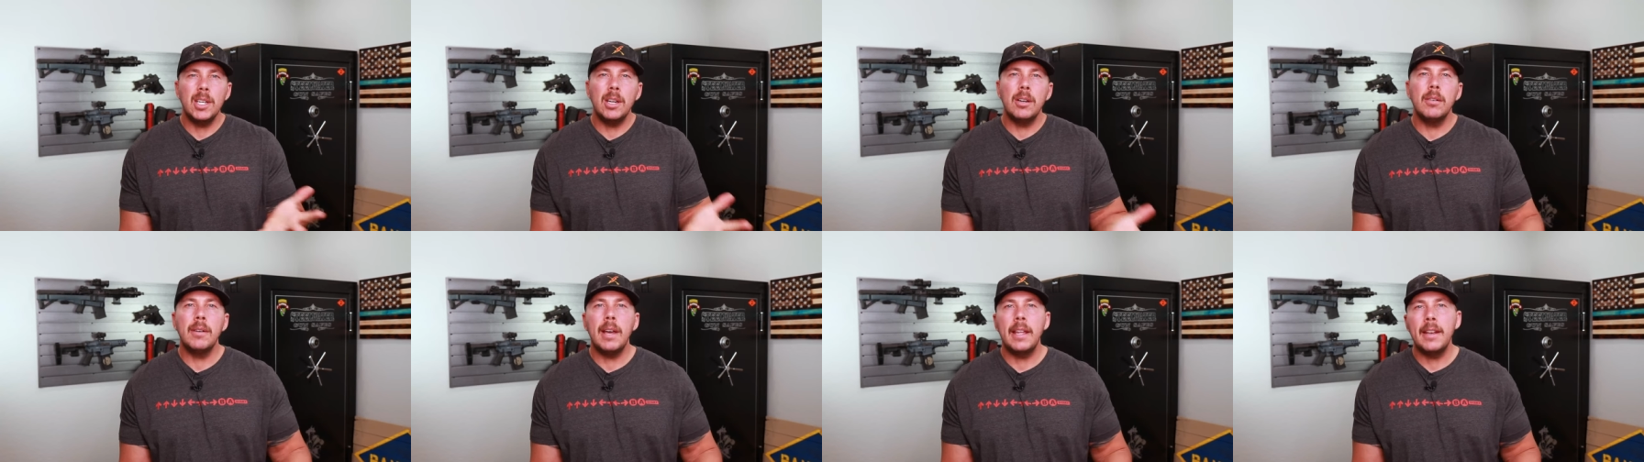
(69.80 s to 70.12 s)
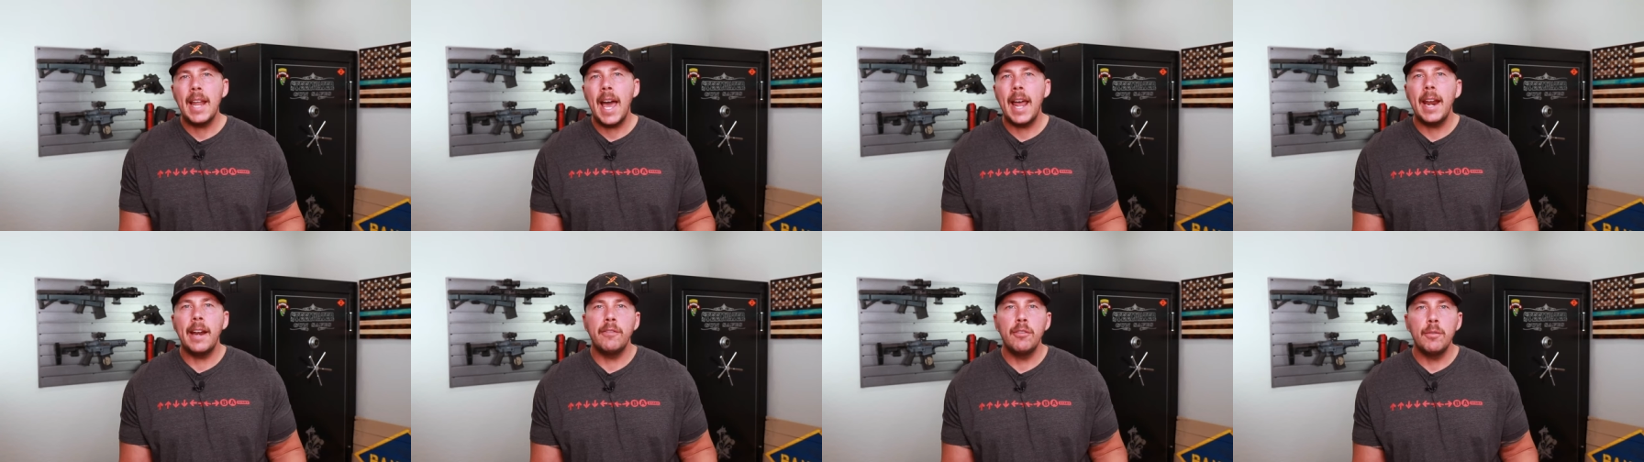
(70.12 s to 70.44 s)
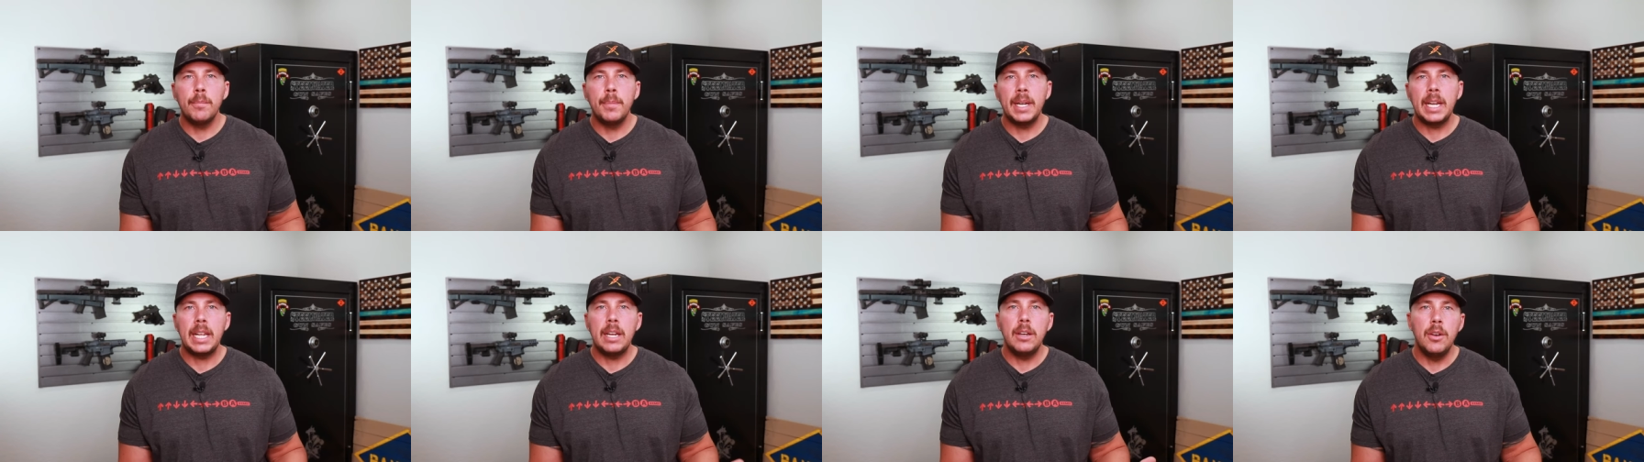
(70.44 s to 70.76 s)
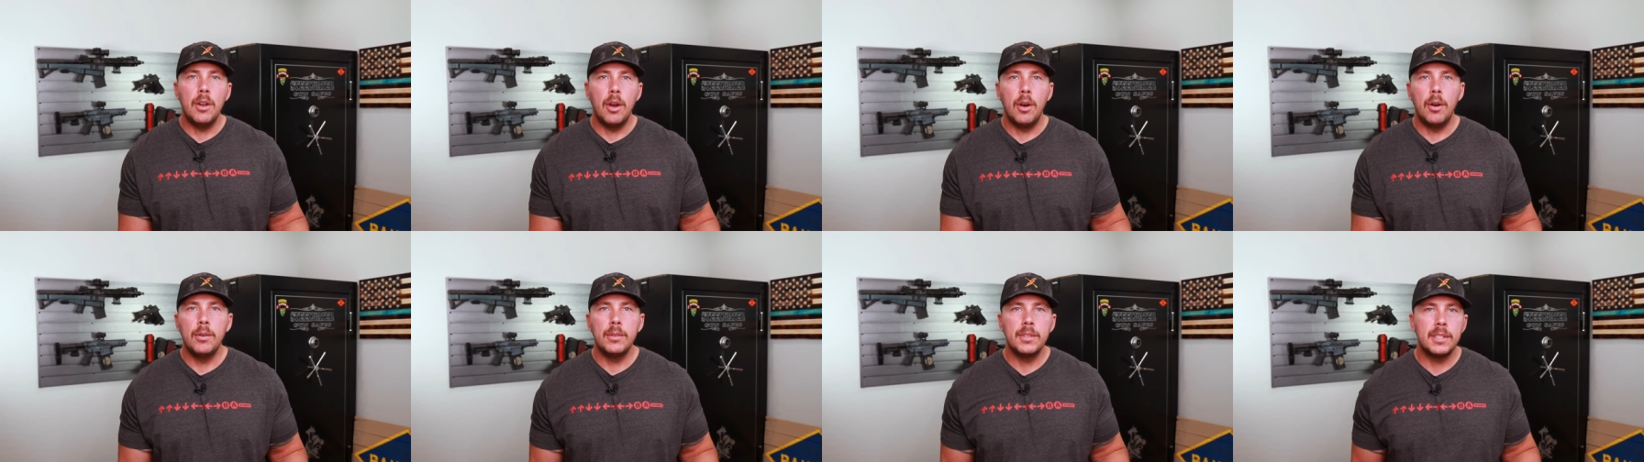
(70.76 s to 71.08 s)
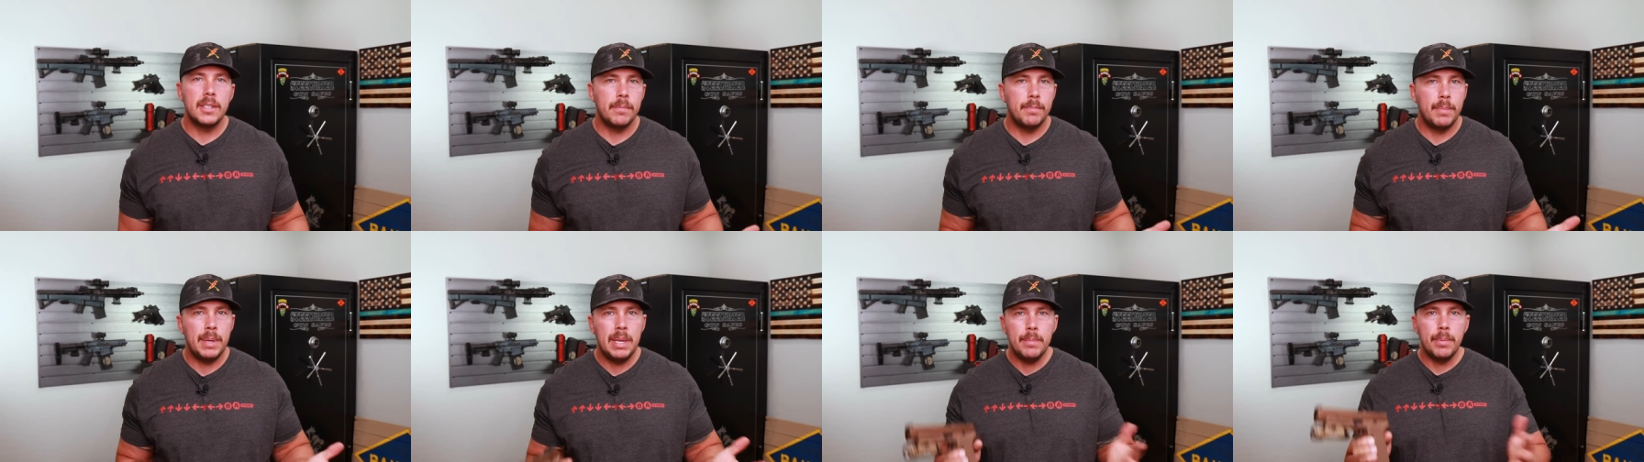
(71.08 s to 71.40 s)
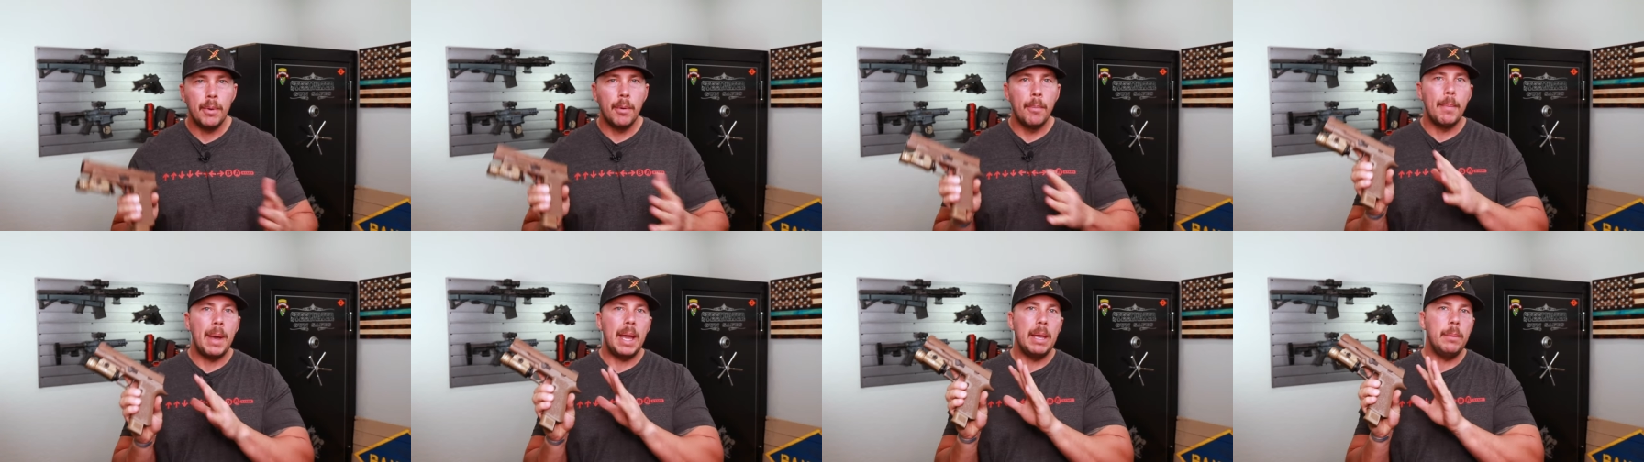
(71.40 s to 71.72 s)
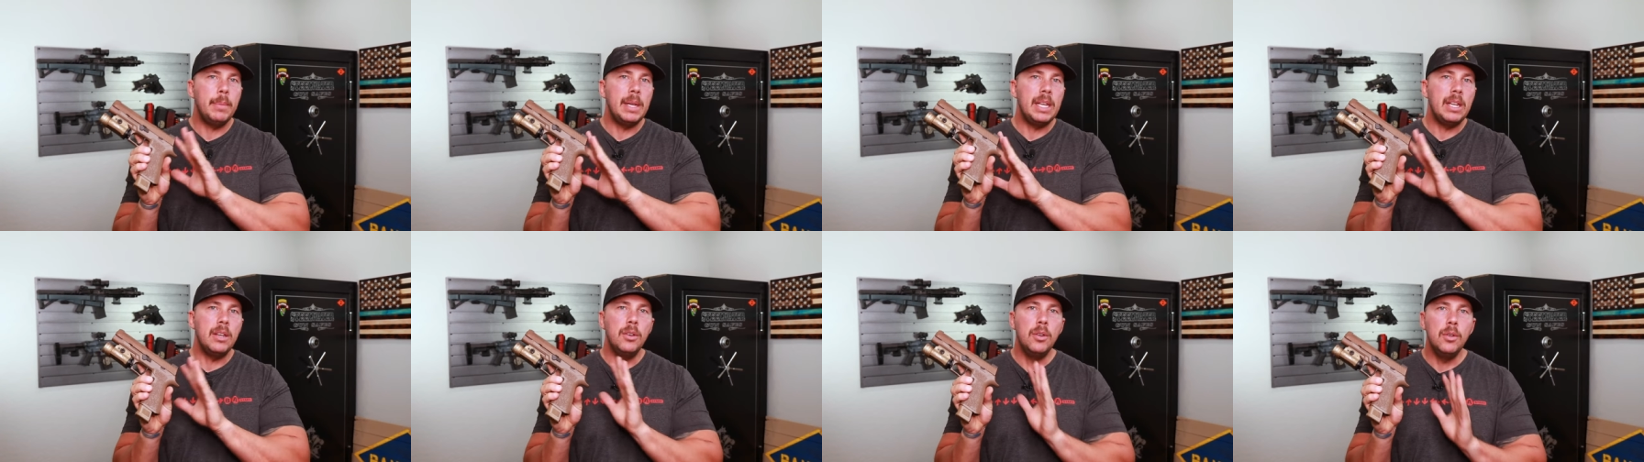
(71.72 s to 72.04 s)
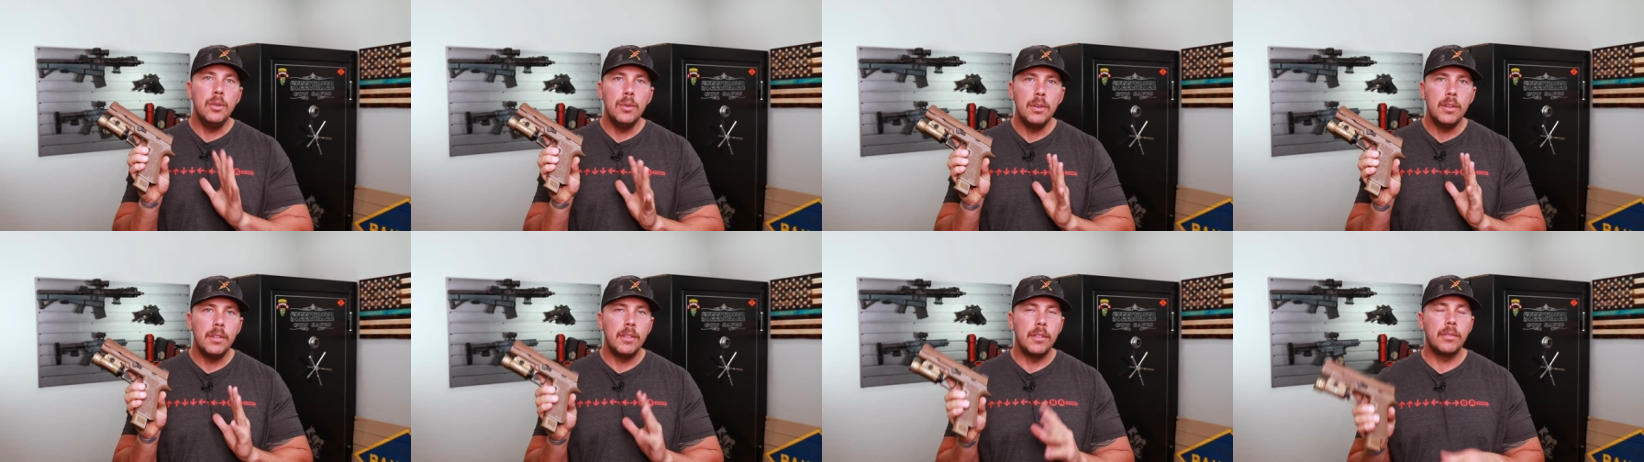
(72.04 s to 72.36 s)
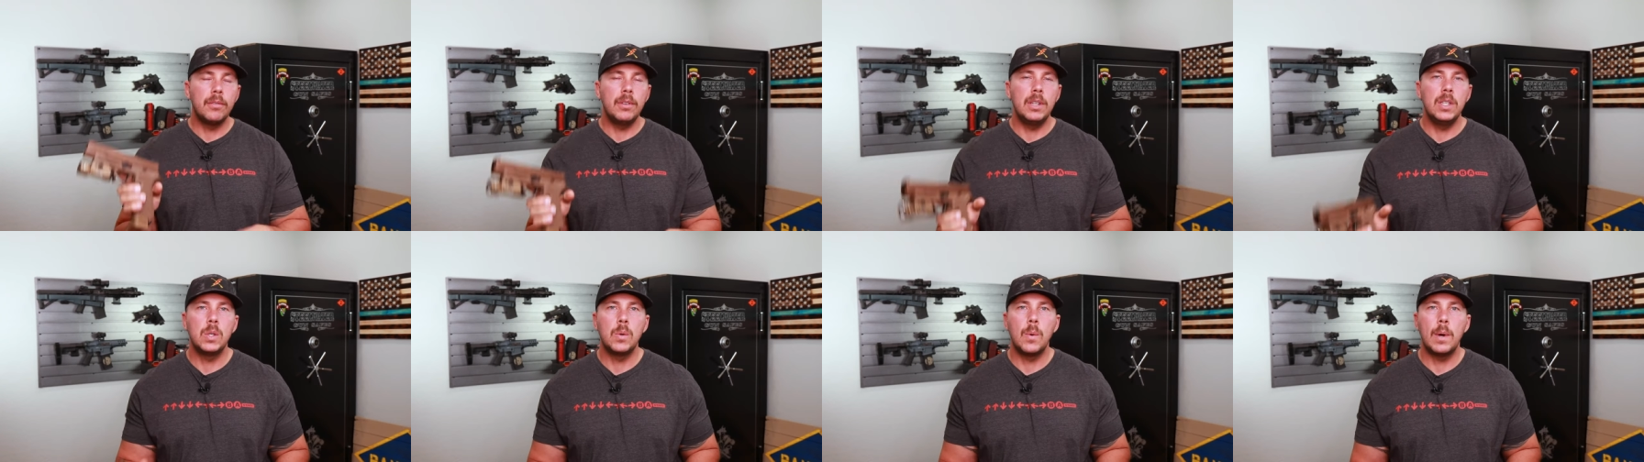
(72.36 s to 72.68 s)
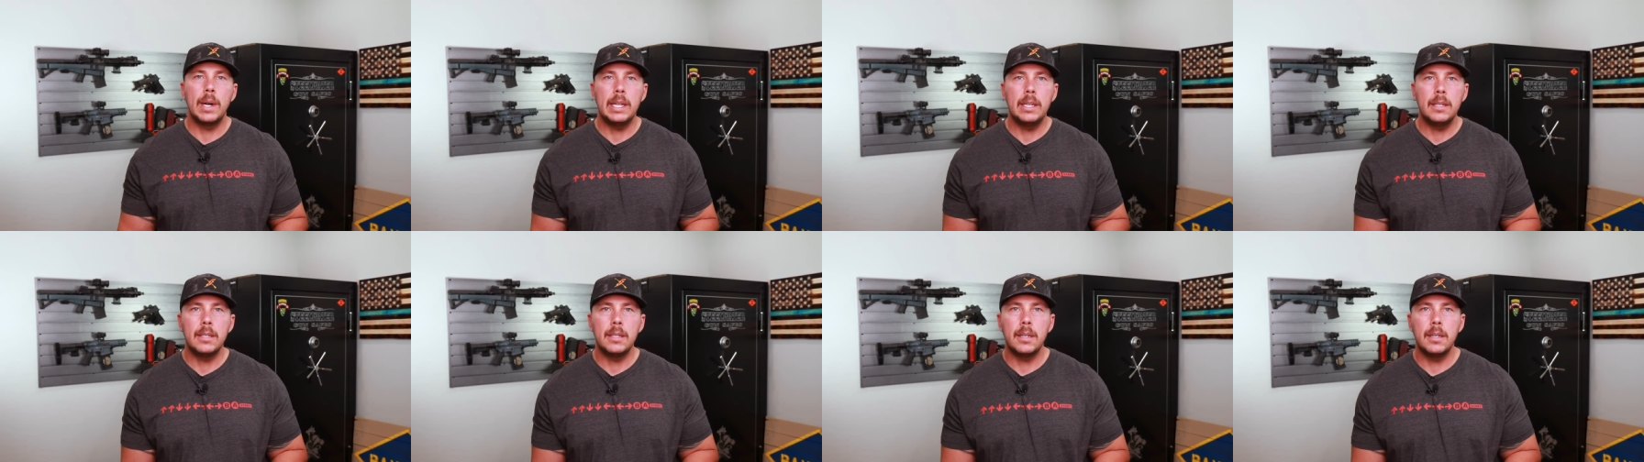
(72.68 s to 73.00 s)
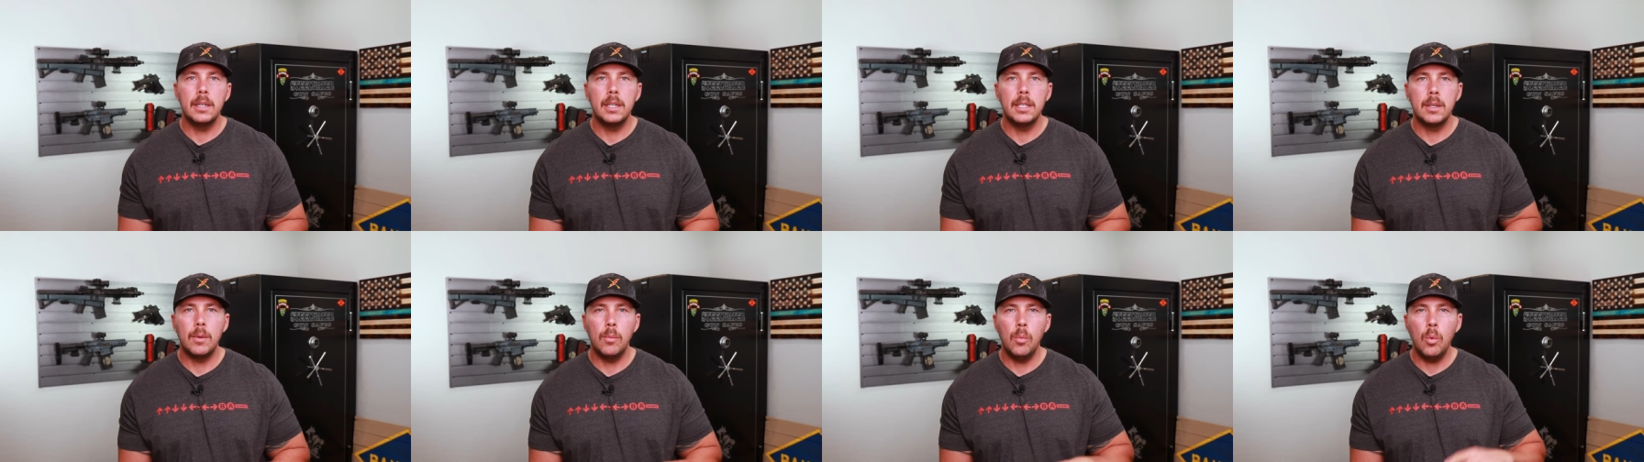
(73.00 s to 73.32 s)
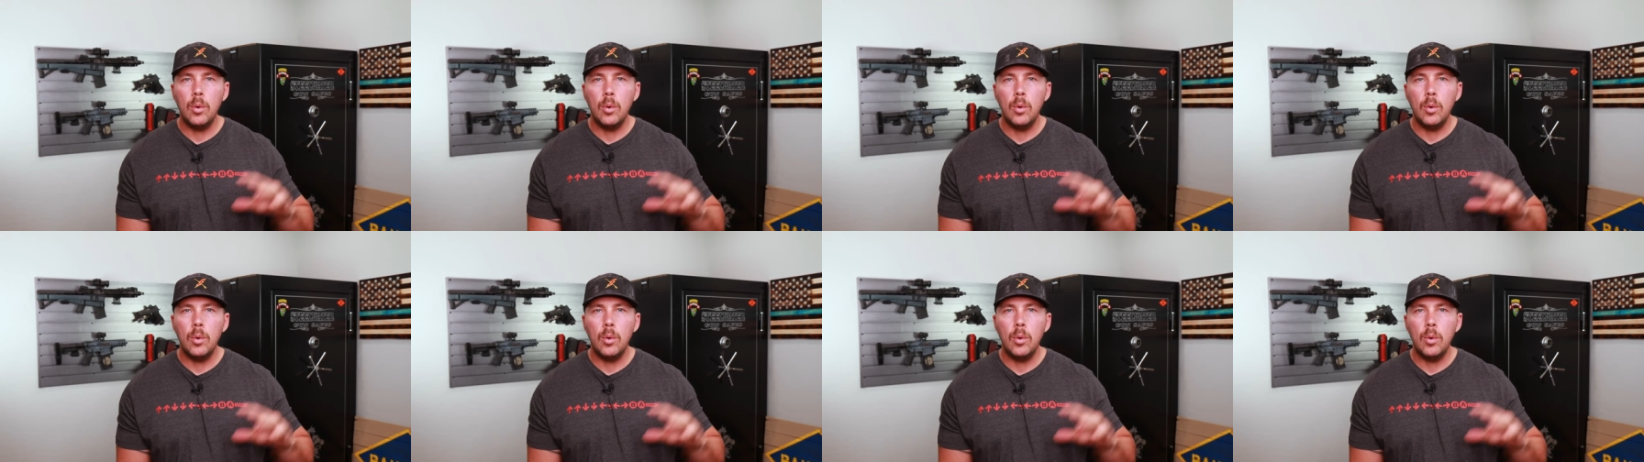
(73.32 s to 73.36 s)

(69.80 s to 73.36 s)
you know, not everybody knows. People might be new to the 320 series,